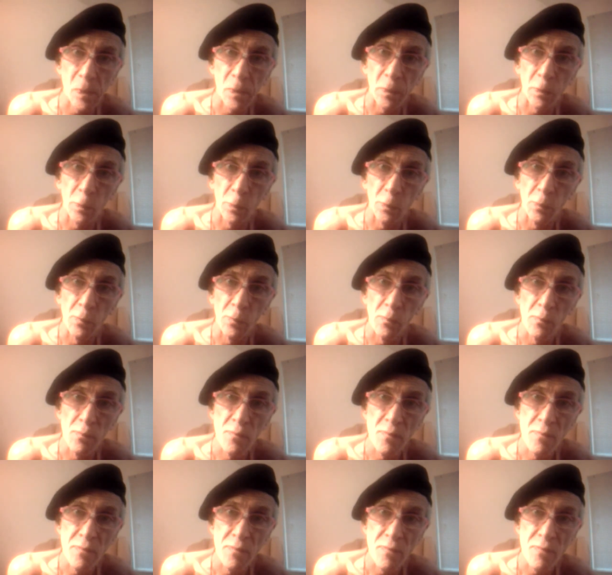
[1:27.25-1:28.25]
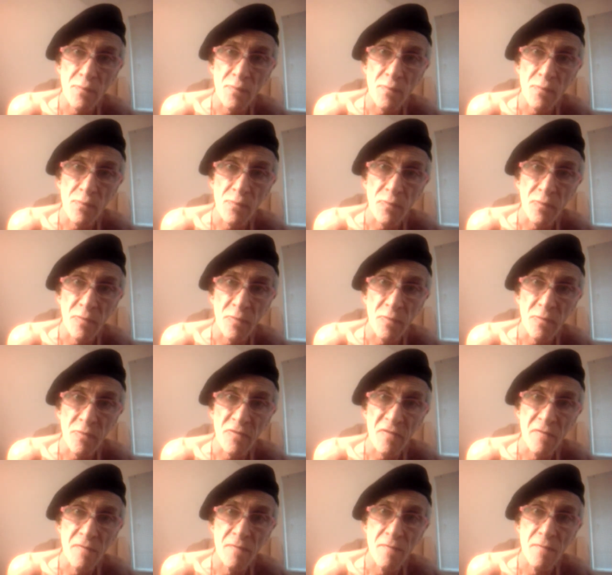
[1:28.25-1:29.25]

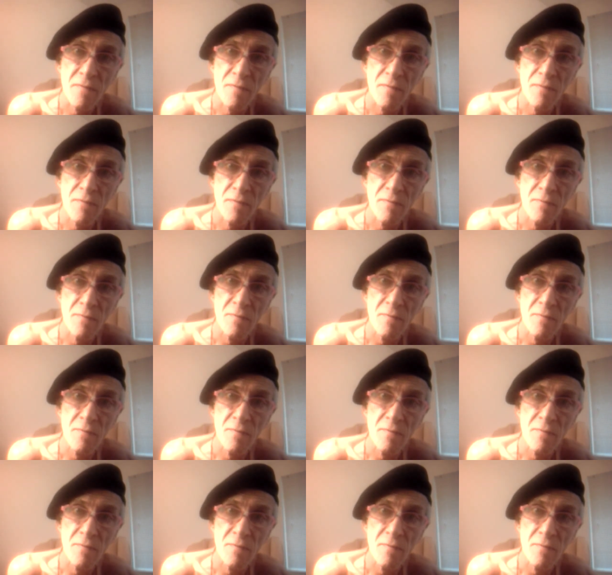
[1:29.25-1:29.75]
Nothing is said.